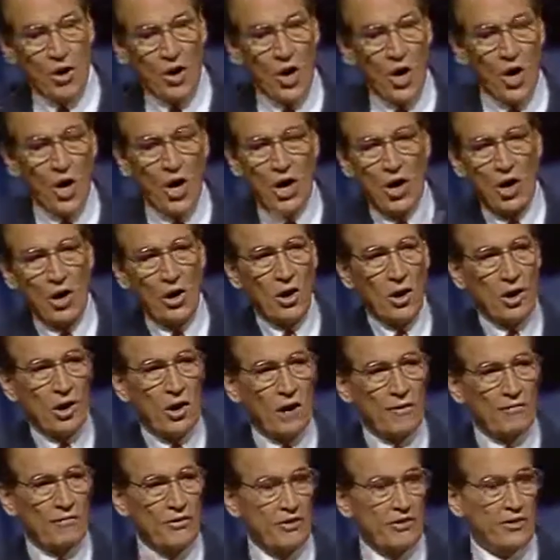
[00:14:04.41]
All
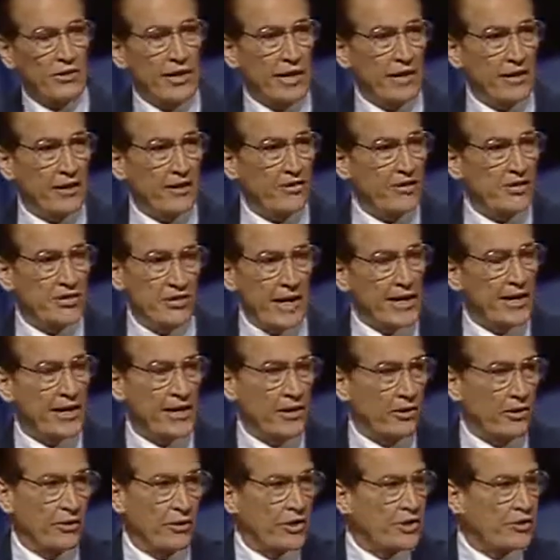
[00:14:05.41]
of the sec
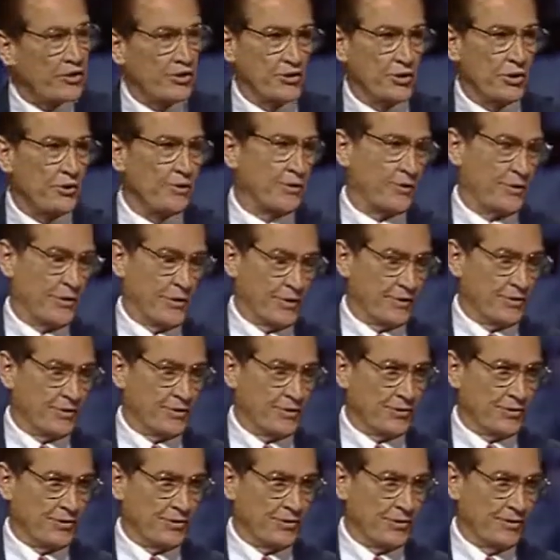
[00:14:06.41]
secular
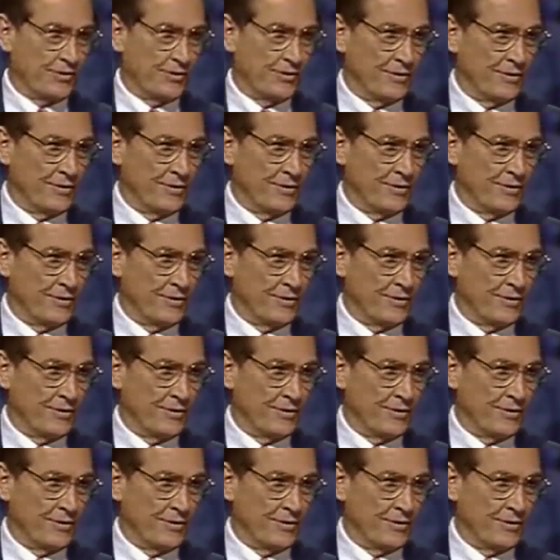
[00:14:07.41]
historians